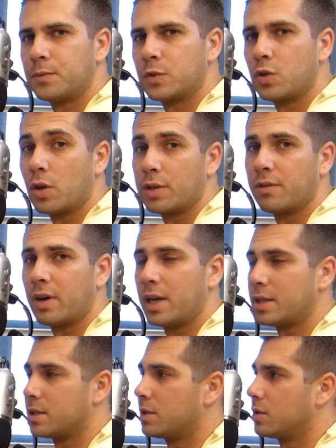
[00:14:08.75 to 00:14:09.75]
to your
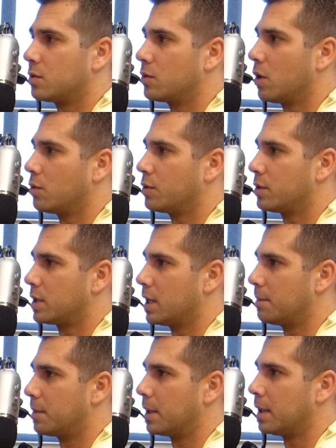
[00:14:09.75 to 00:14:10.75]
device to go to
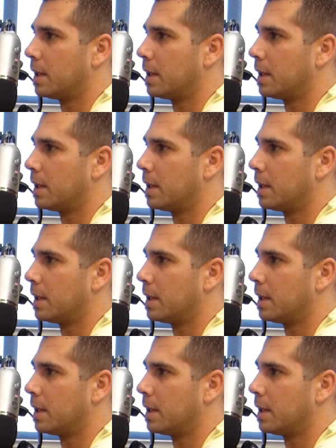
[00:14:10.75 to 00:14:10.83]
sleep.